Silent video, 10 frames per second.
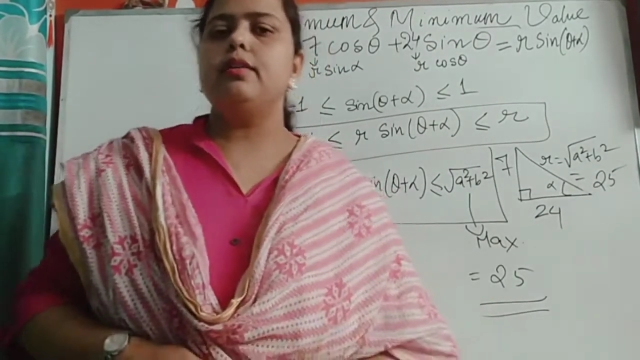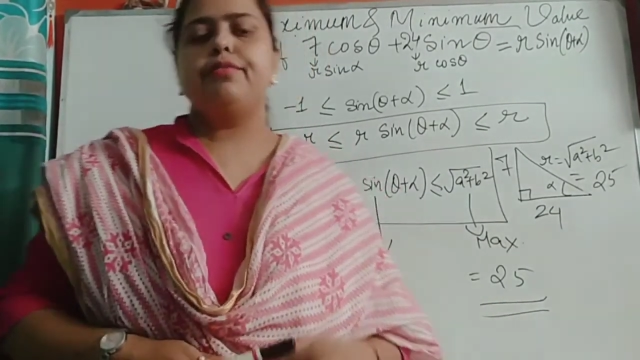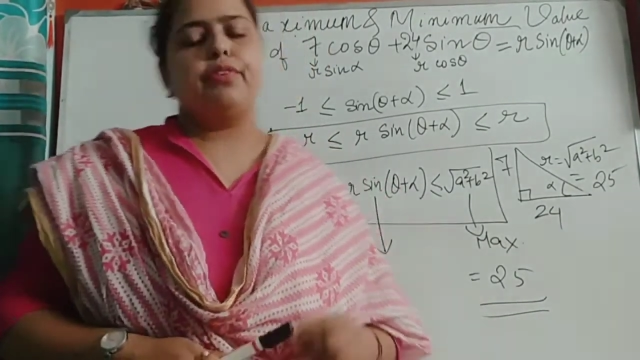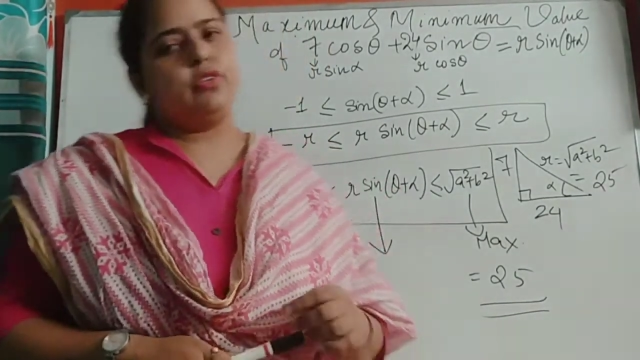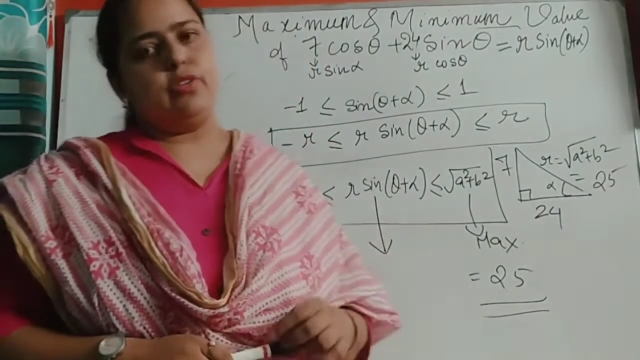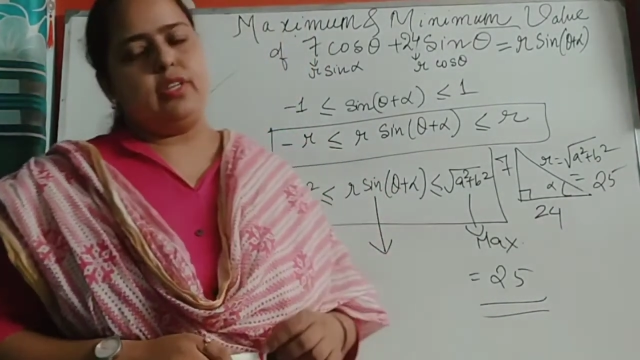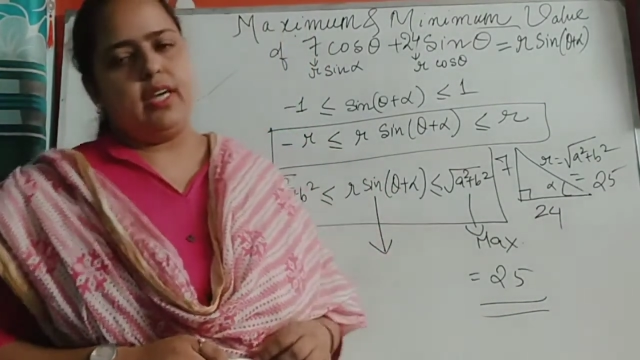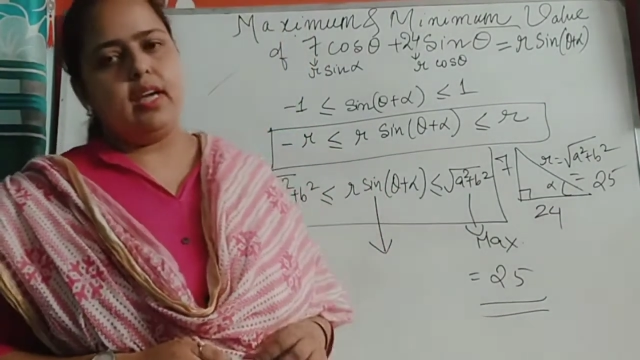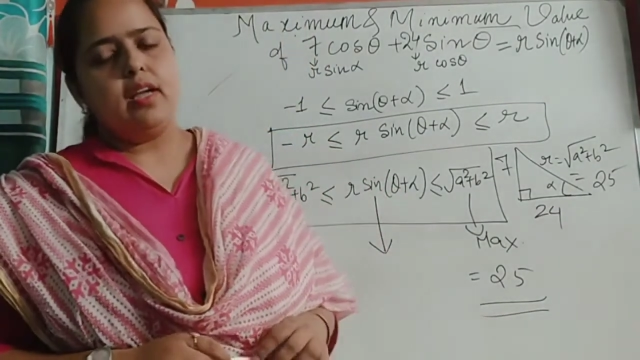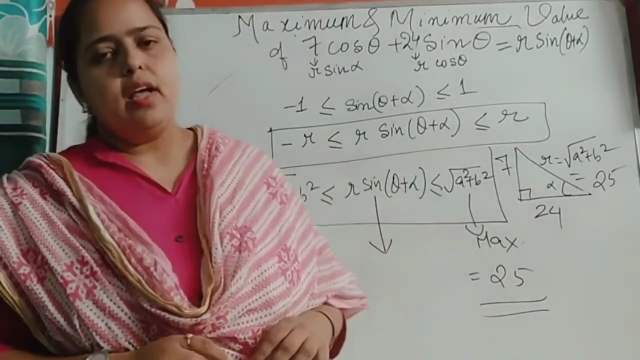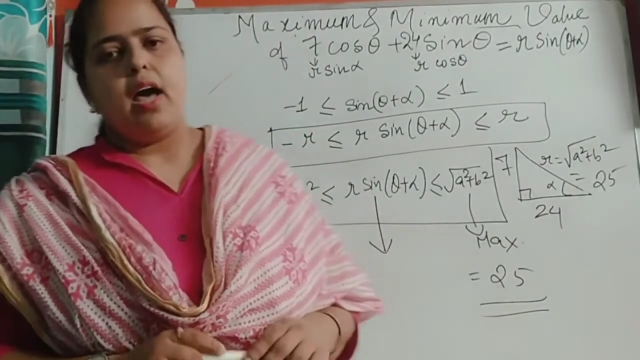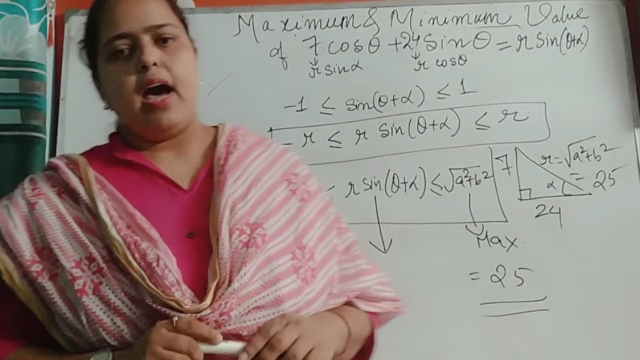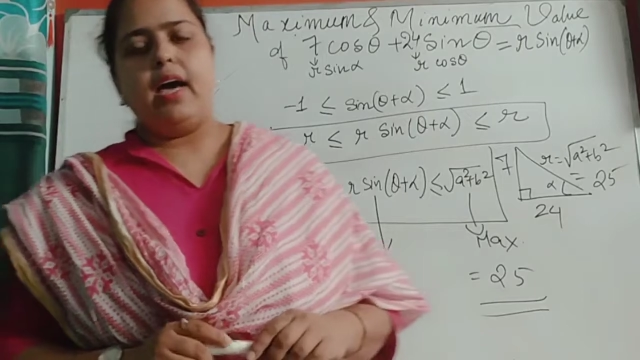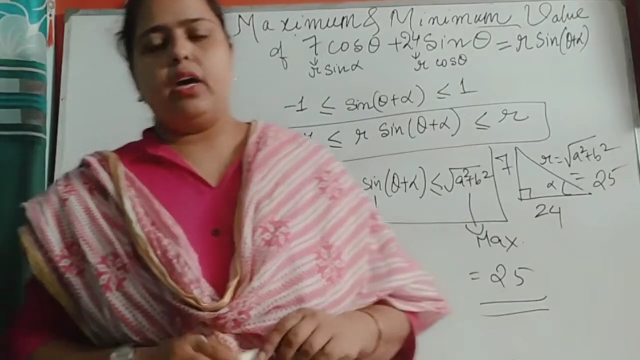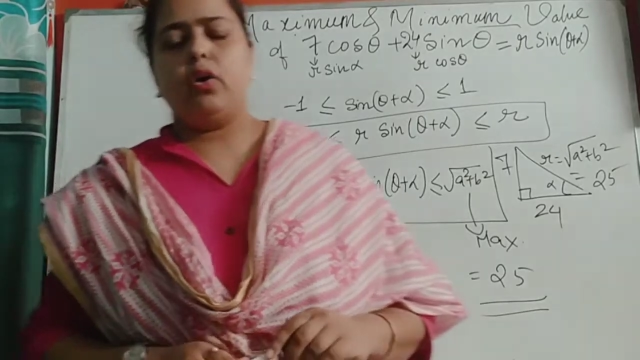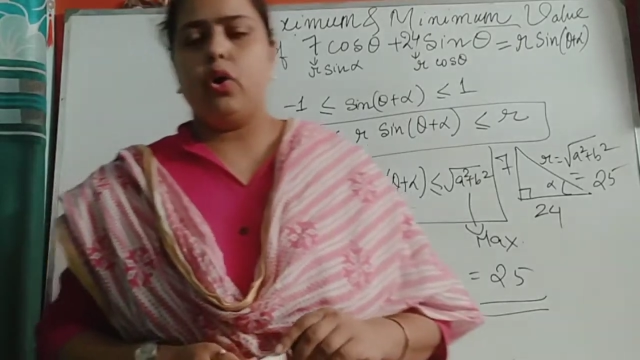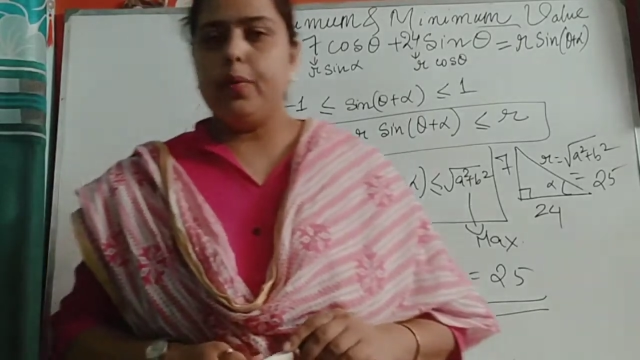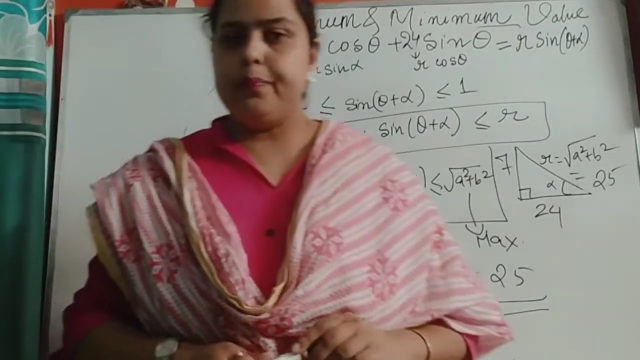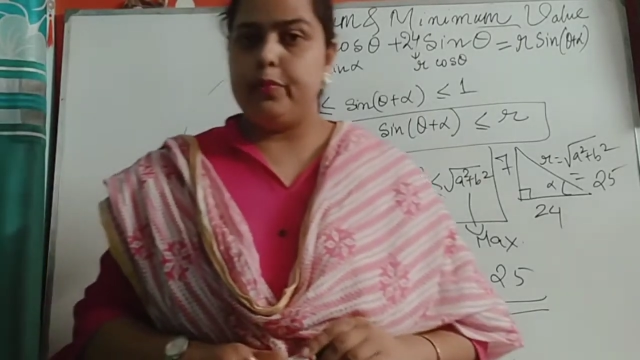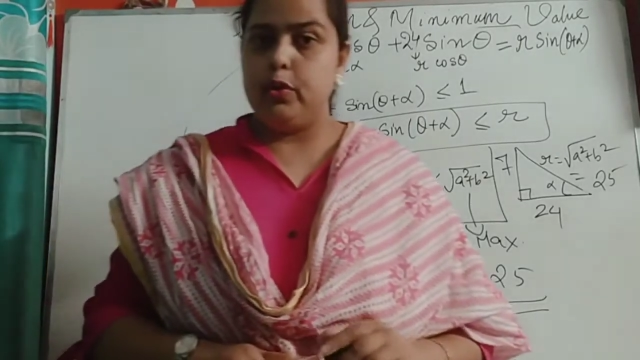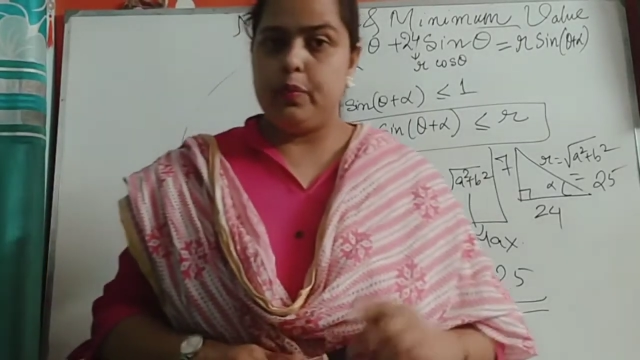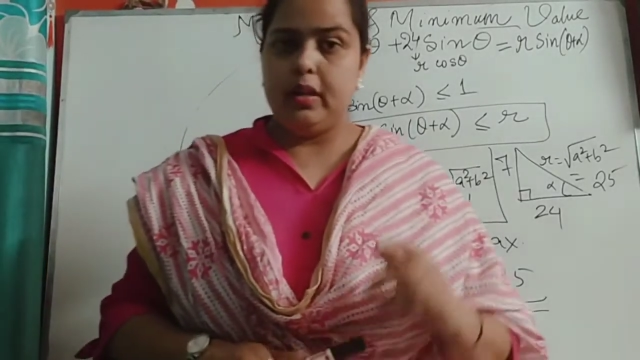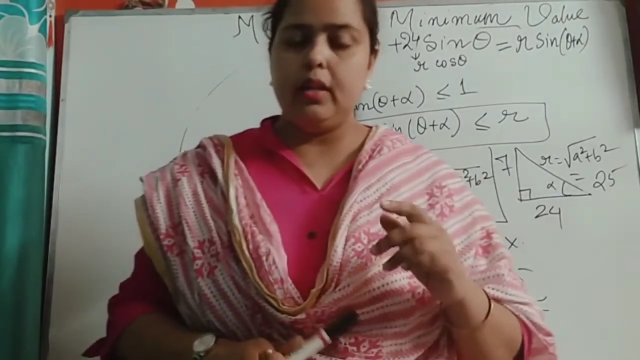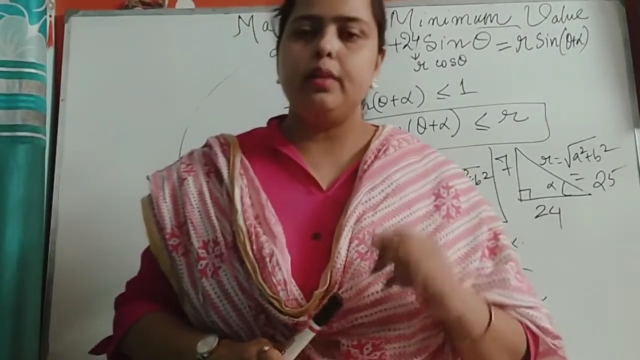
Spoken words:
for today. I hope you will